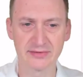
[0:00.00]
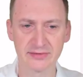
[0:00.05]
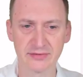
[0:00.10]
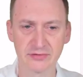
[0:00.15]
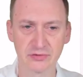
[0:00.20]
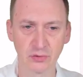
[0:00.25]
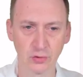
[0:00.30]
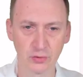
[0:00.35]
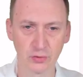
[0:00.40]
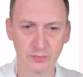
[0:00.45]

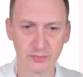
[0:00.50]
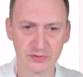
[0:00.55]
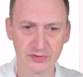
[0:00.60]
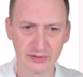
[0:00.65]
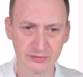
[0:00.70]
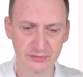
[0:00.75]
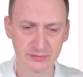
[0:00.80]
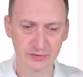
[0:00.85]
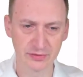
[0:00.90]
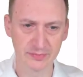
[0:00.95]
this could
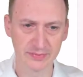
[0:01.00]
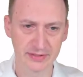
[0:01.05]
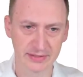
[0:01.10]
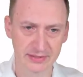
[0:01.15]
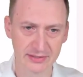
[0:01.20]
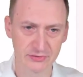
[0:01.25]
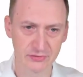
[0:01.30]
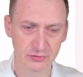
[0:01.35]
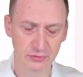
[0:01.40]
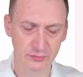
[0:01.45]
potentially be an
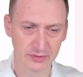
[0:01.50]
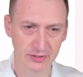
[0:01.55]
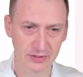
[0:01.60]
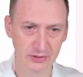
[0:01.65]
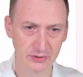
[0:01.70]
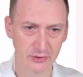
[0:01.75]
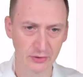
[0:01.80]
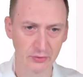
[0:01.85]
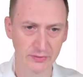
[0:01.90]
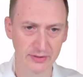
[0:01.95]
issue. We
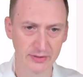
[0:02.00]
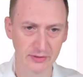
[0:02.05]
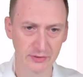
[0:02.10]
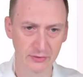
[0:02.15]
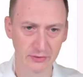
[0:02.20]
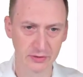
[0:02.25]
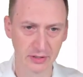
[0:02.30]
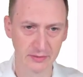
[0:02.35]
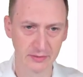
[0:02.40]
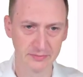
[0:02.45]
could go and
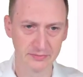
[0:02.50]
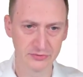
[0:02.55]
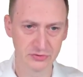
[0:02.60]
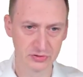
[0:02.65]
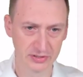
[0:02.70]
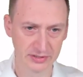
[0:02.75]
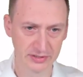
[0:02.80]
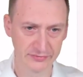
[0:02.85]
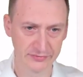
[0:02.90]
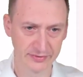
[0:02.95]
look up
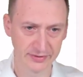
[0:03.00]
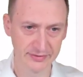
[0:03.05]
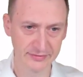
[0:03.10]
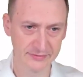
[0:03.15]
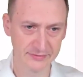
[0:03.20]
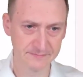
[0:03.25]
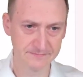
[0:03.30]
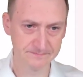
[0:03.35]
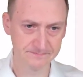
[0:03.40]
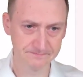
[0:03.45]

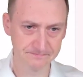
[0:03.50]
JFS.